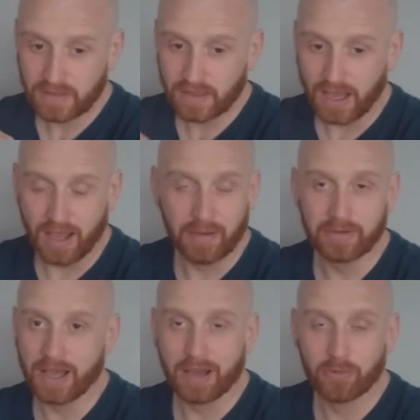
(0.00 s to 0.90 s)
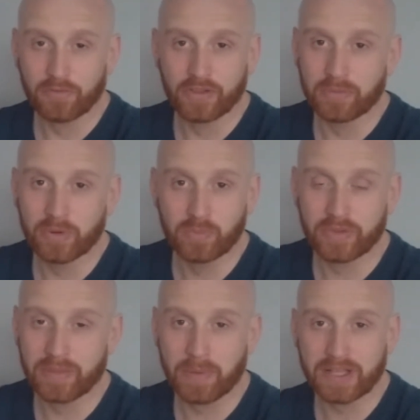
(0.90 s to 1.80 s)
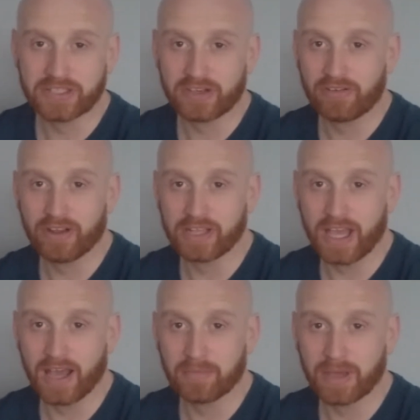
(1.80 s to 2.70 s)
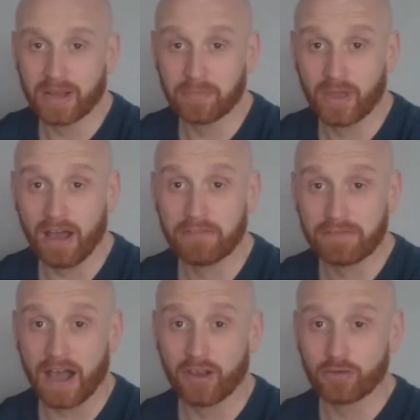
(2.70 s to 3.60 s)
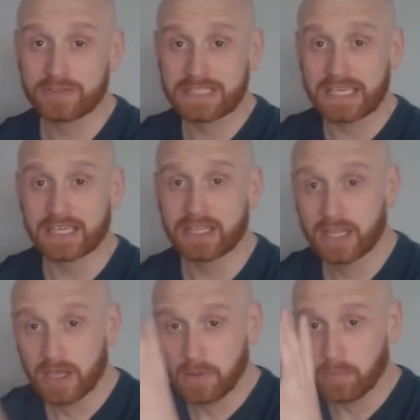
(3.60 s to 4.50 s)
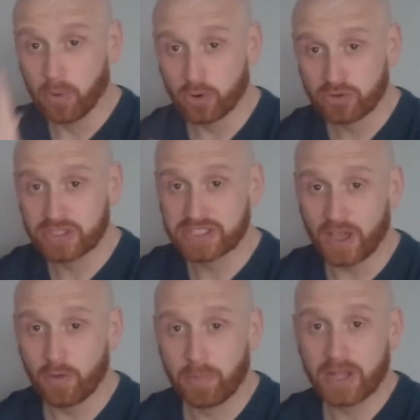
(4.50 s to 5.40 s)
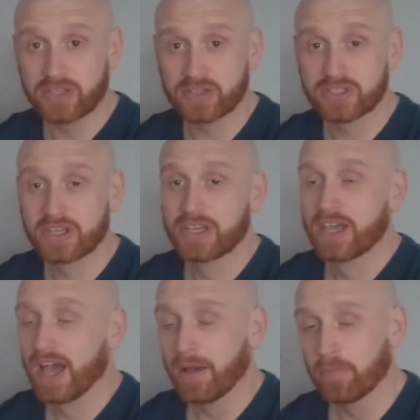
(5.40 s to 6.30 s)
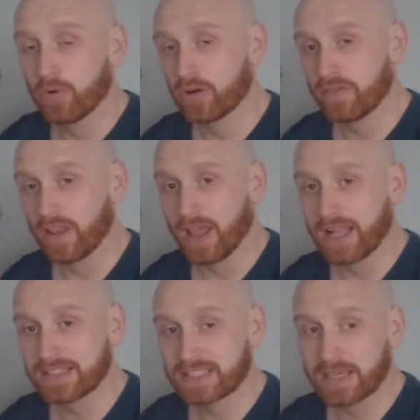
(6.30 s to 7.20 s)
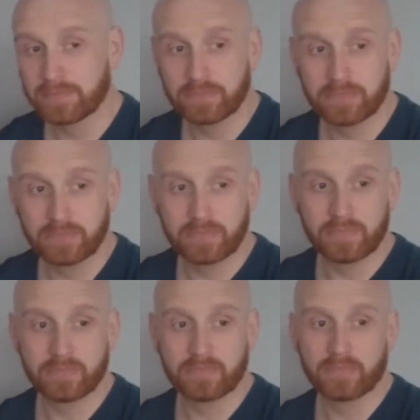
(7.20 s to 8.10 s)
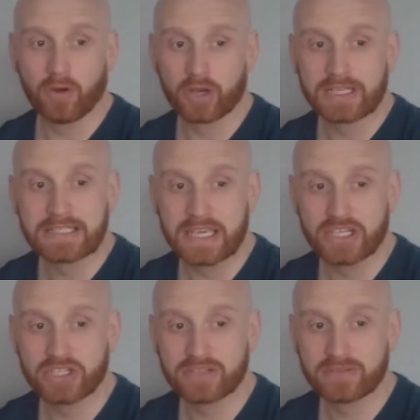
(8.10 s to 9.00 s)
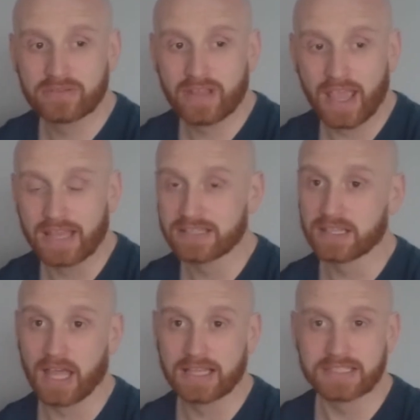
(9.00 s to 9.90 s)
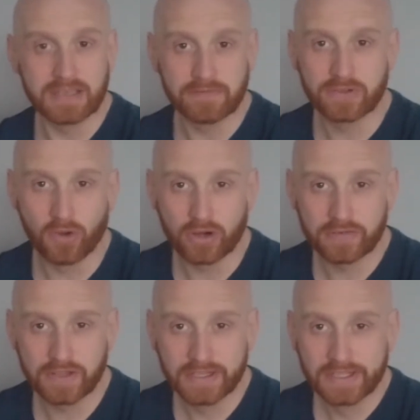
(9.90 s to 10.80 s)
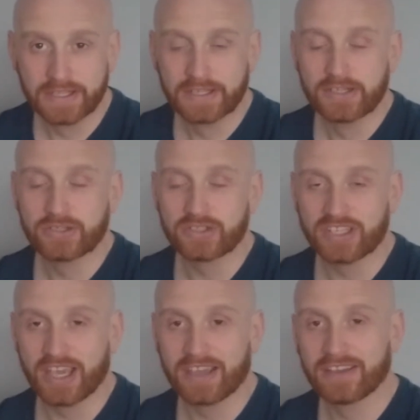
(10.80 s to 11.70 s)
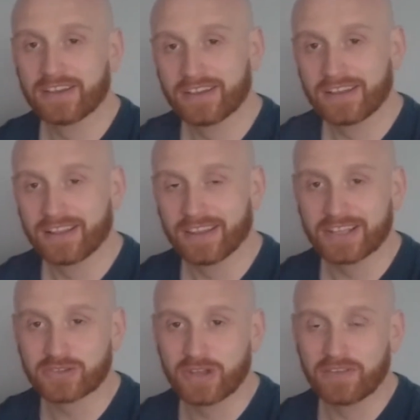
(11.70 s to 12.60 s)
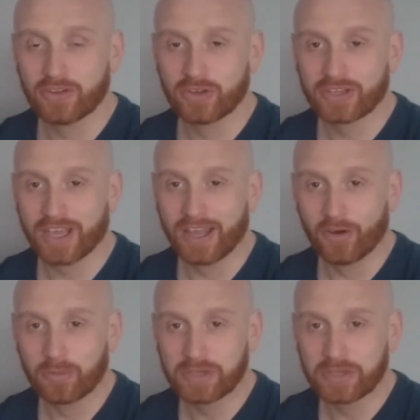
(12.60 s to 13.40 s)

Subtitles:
I'm over the moon with the picture, I really am, and I'm not a fan of taking portrait style pictures. I'm more of a landscape orientation, hence landscape photography. So yeah, let's go and have a look, and I hope you